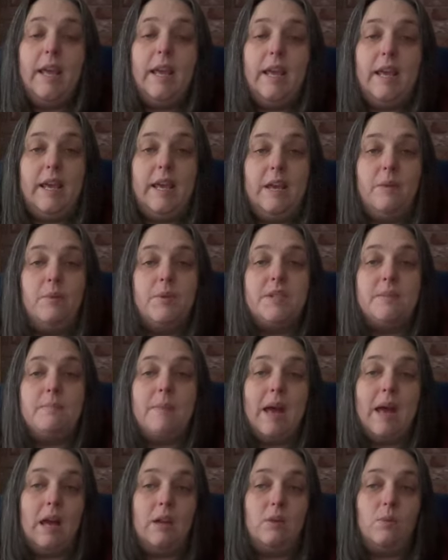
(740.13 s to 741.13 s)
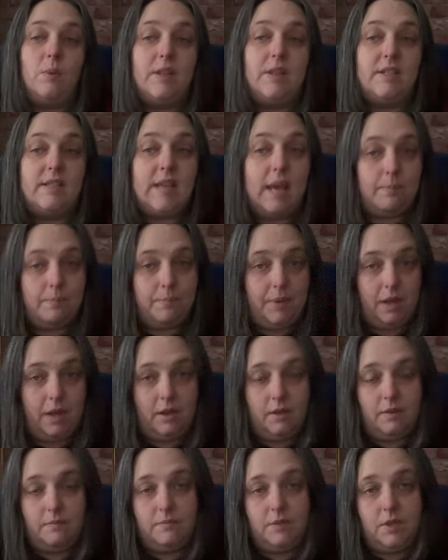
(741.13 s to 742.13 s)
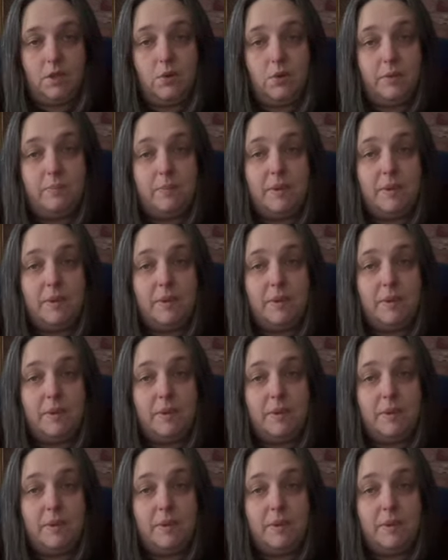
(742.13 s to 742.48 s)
He was a man with a temper, who had